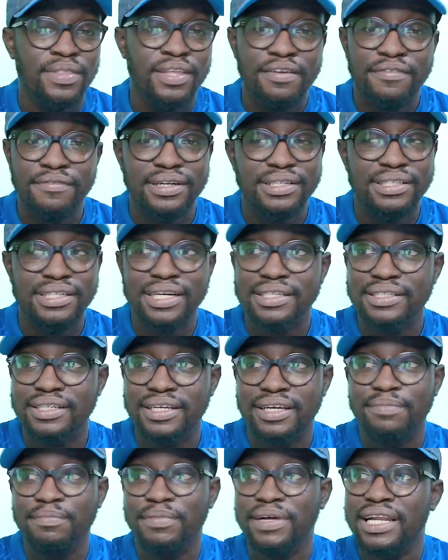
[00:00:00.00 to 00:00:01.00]

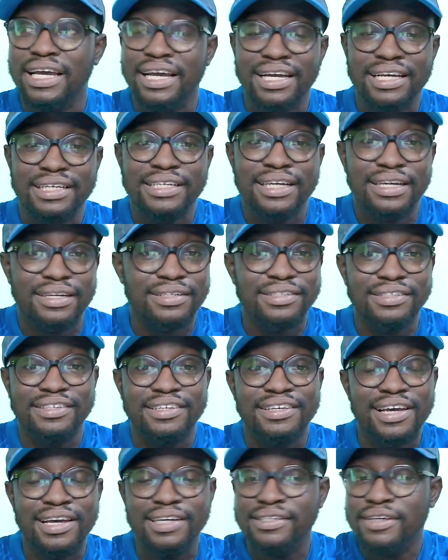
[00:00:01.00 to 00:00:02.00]
Fantastic. But like I said,
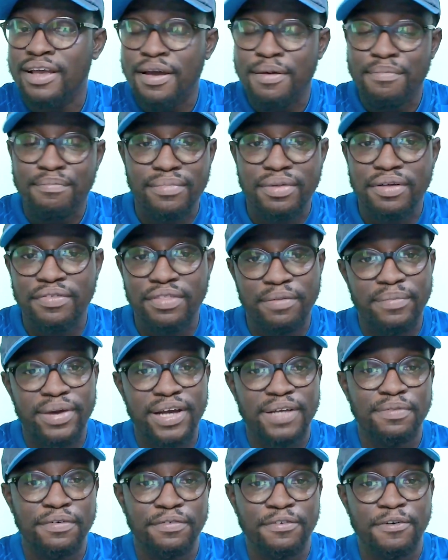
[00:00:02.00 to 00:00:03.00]
CS, man of the
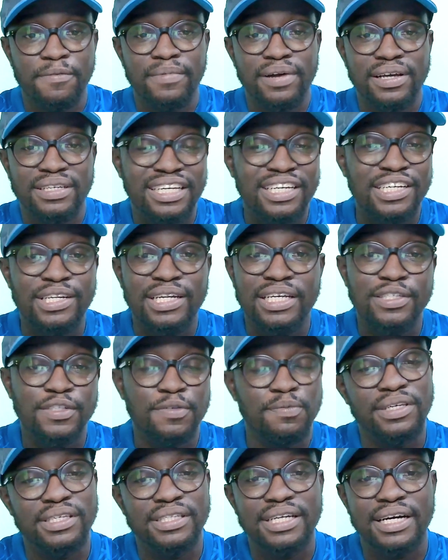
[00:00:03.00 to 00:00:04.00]
match performance, he needs to
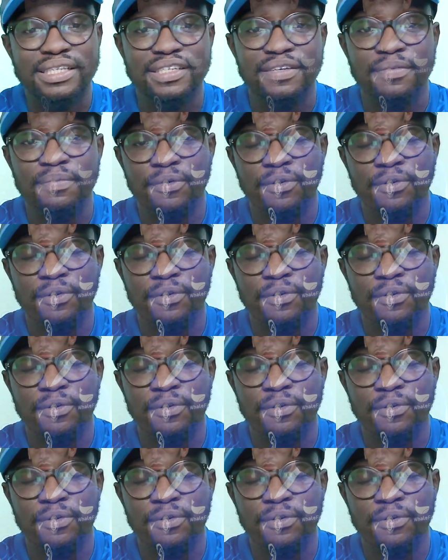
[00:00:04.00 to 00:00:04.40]
be starting more.